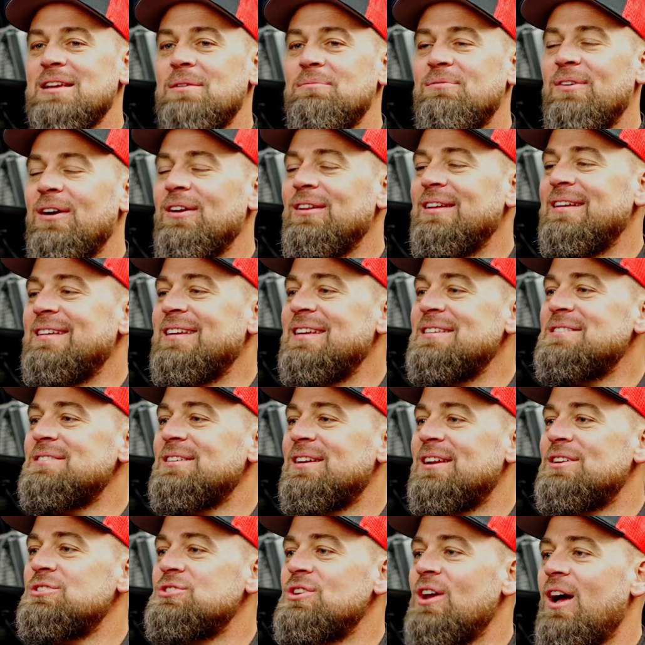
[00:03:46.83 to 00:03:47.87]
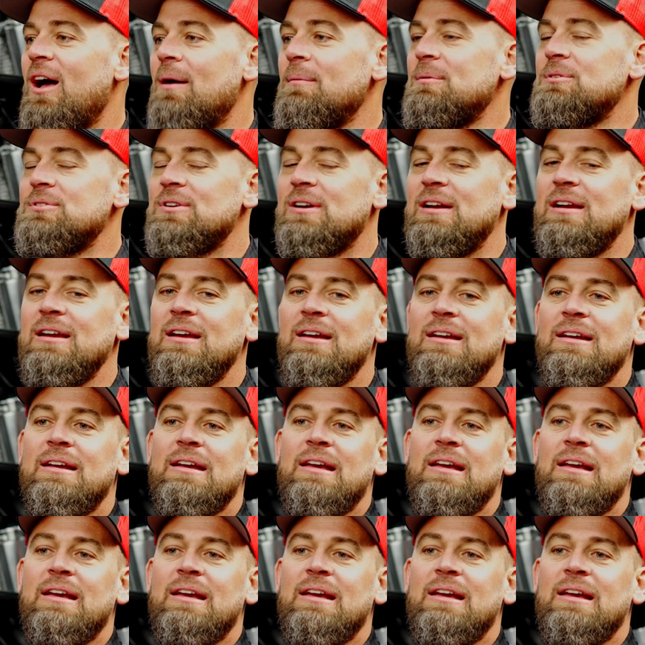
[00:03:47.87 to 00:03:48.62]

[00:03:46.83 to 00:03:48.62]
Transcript: I'm fairly decent at geometry.